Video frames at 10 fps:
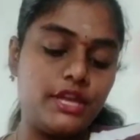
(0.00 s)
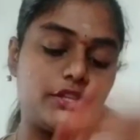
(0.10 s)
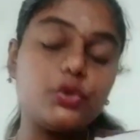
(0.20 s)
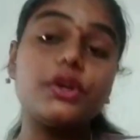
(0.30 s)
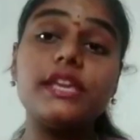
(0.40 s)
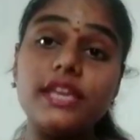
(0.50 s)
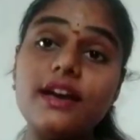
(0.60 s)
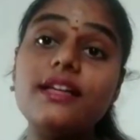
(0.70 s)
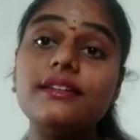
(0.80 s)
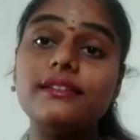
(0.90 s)
So
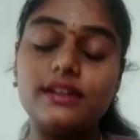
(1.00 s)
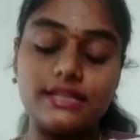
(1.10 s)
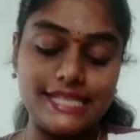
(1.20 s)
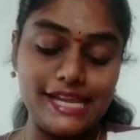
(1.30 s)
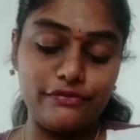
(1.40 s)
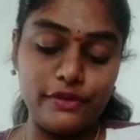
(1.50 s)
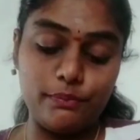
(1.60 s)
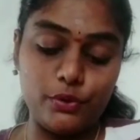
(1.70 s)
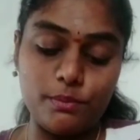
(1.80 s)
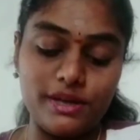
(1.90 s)
here the
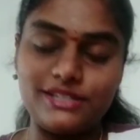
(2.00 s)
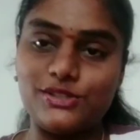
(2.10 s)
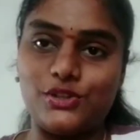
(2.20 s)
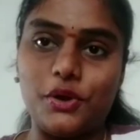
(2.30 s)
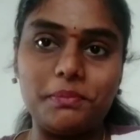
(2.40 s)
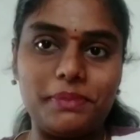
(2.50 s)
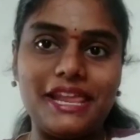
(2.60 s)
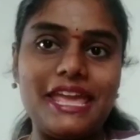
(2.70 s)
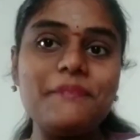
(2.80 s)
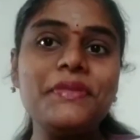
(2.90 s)
self-improvement is not
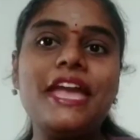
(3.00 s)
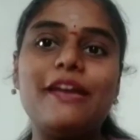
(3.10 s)
play,